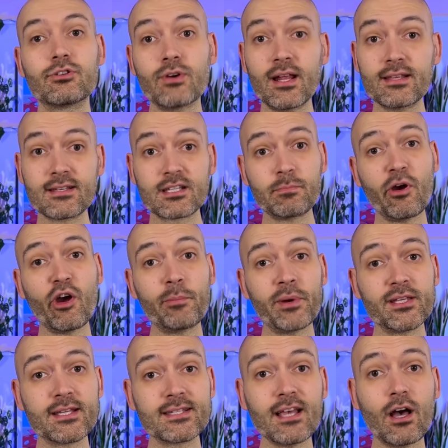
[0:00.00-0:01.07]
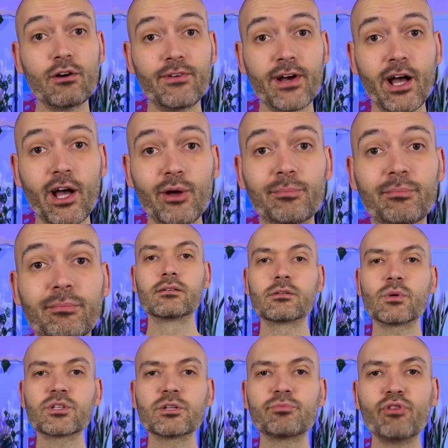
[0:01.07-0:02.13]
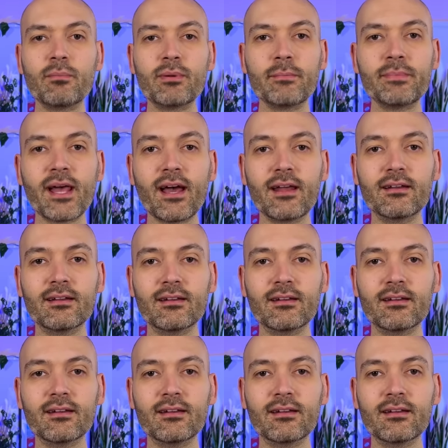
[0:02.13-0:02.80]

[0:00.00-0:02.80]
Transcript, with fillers: Try this experiment yourself at home. So what's the problem then?